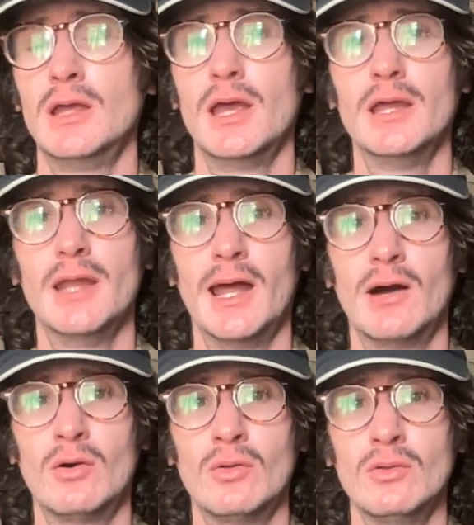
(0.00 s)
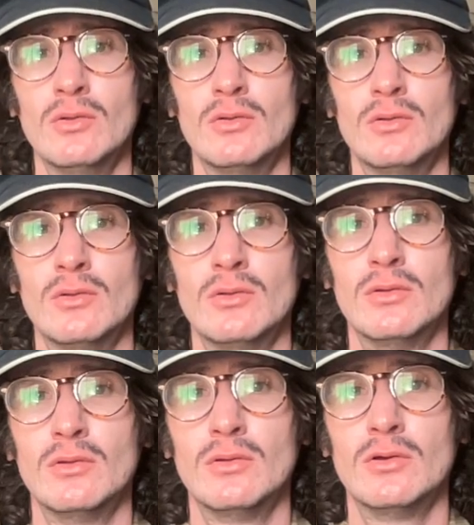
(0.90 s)
And Al,
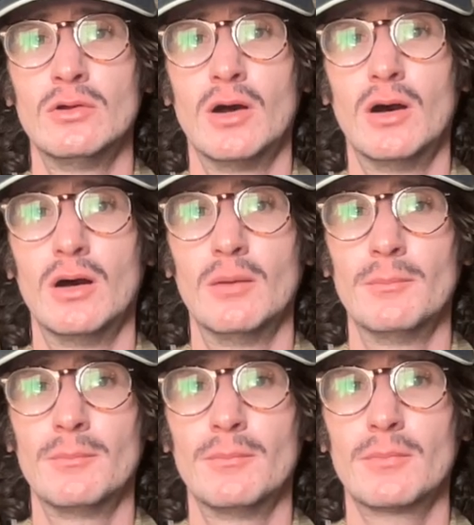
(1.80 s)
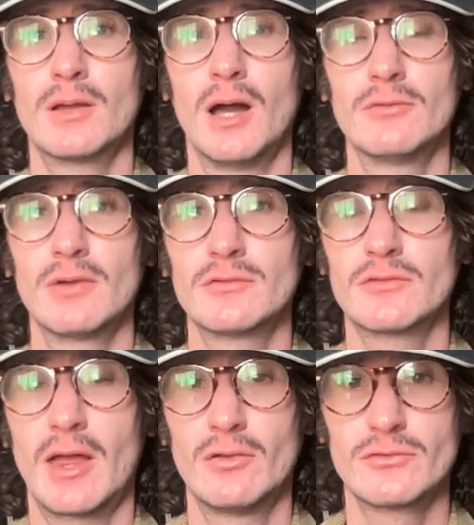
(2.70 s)
um, God
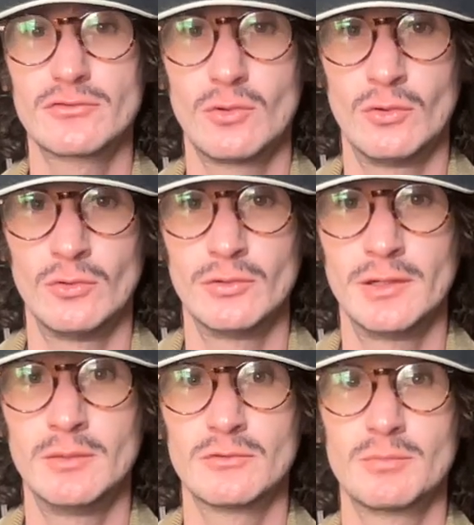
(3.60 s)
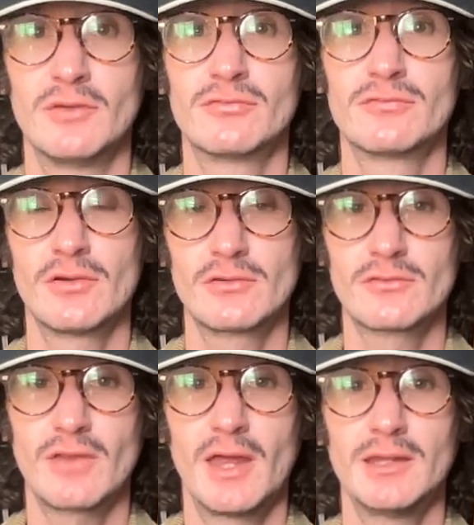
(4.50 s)
rest Al's soul, he was my
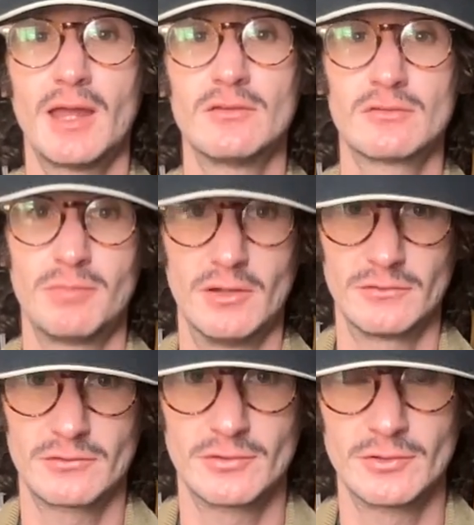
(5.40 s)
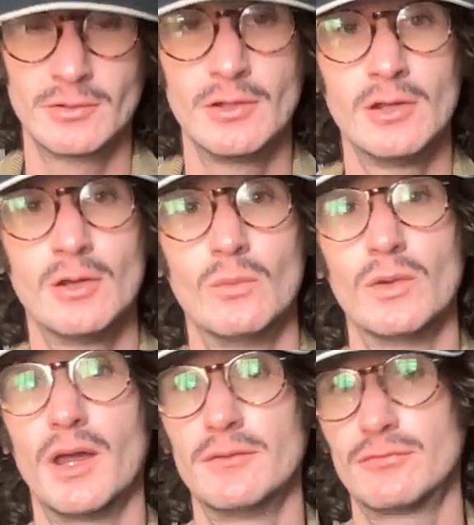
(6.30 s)
first AA sponsor
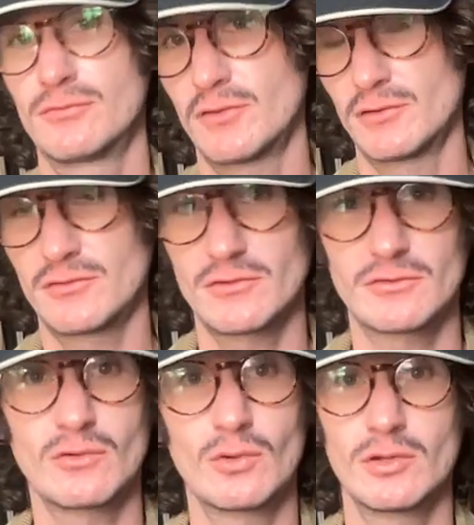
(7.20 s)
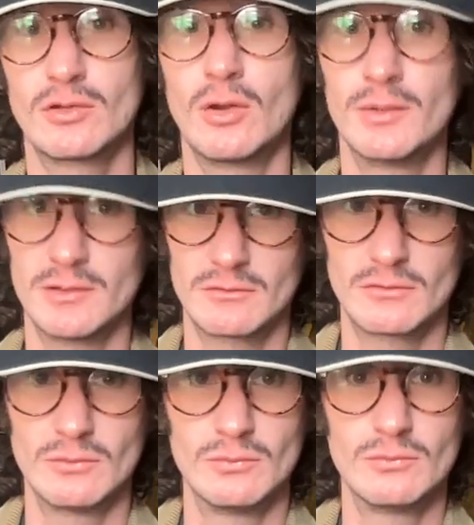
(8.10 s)
when I first started going
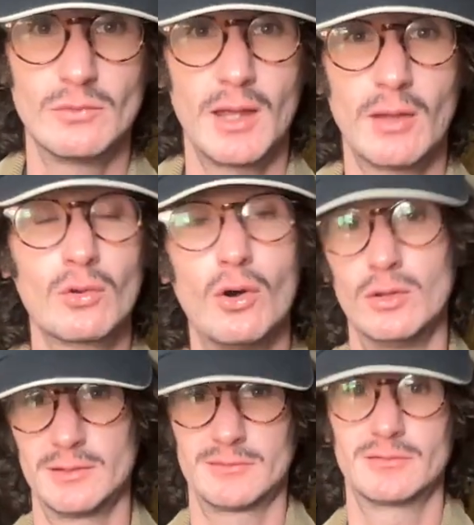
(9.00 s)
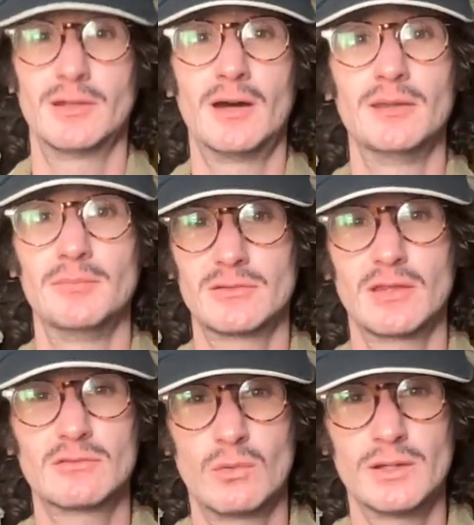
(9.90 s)
to Alcoholics Anonymous
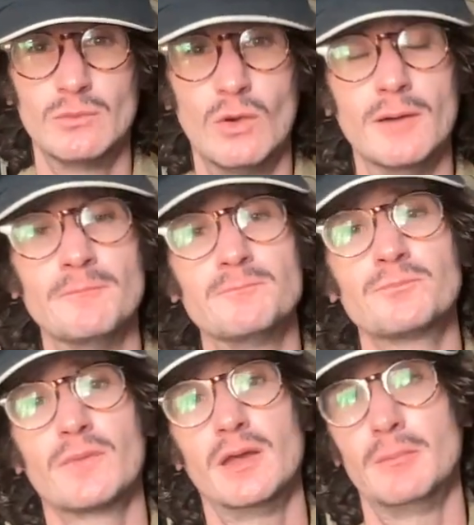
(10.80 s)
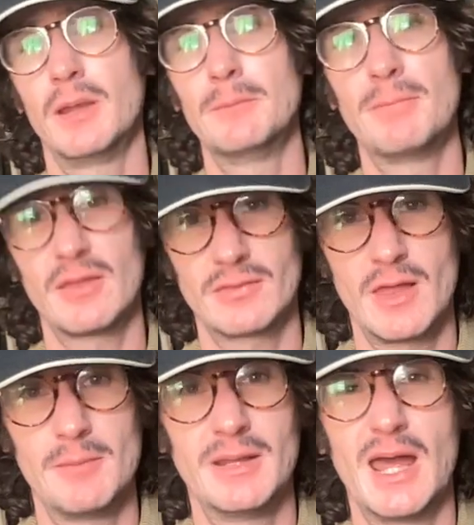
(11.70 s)
at 21 in
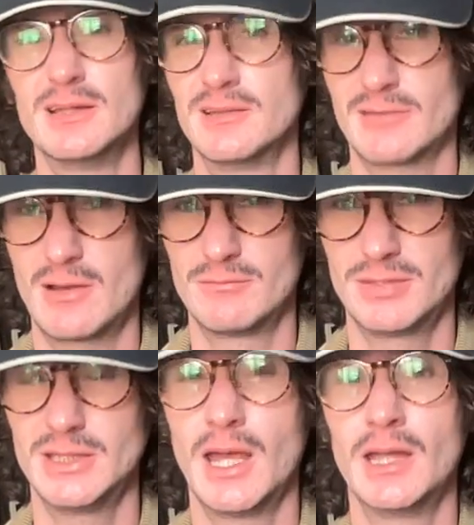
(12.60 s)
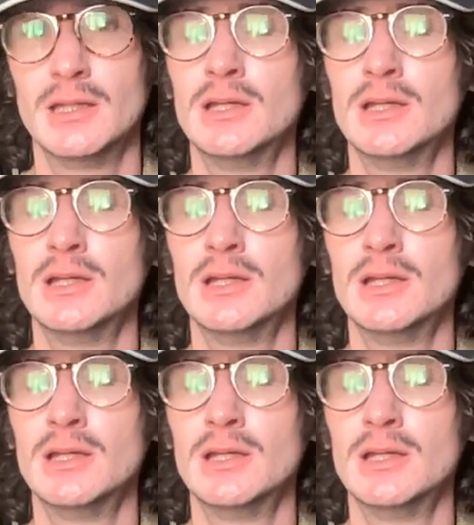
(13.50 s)
Bethlehem in Allentown, PA.